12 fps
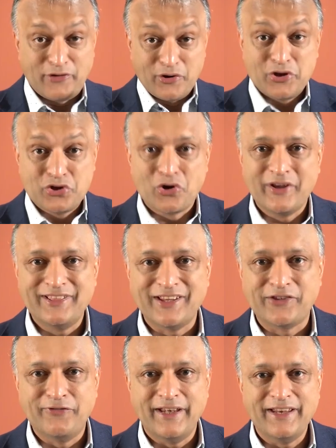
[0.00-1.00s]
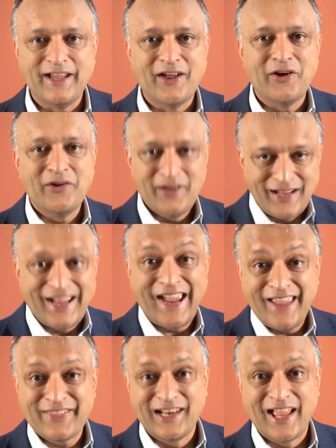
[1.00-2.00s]
you enjoyed this video, hit
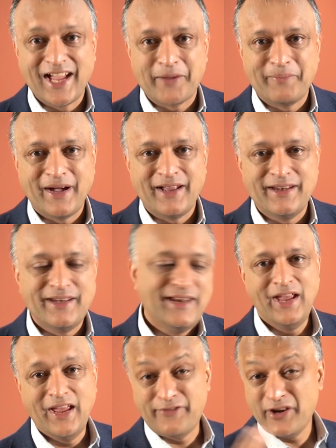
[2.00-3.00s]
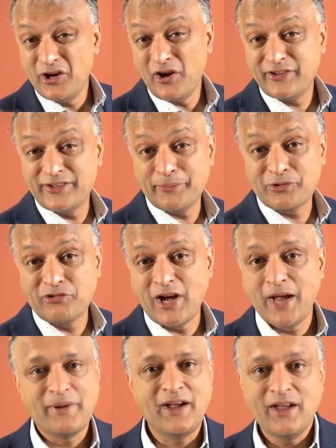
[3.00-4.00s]
the like button. If you're not a
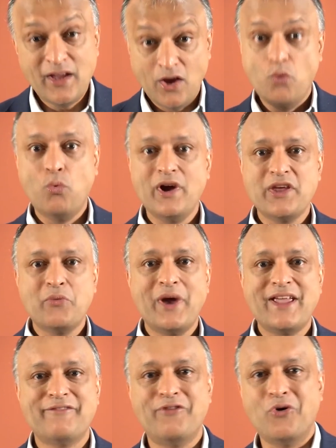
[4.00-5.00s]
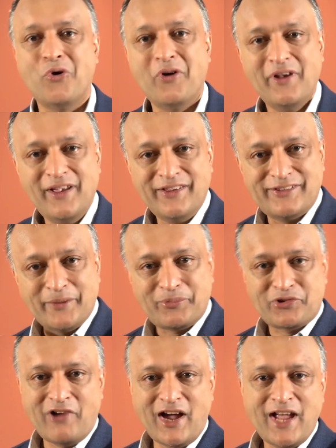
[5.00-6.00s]
subscriber, what are you waiting for?
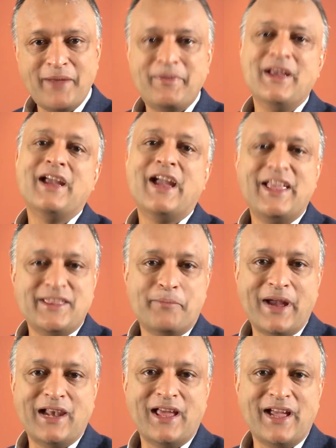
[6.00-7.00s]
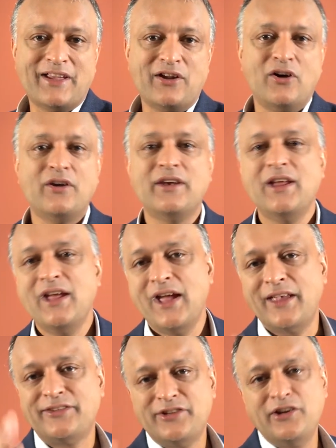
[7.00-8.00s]
Subscribe, hit the bell icon.
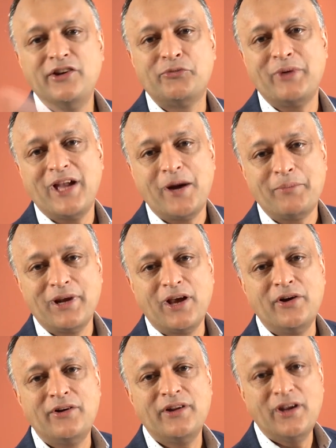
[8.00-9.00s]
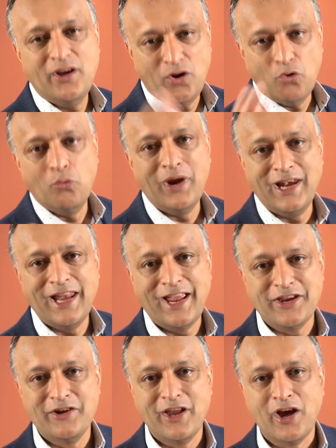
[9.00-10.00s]
As soon as we upload, we'll let
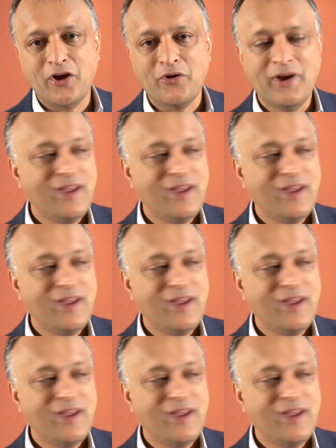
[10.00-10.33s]
you know.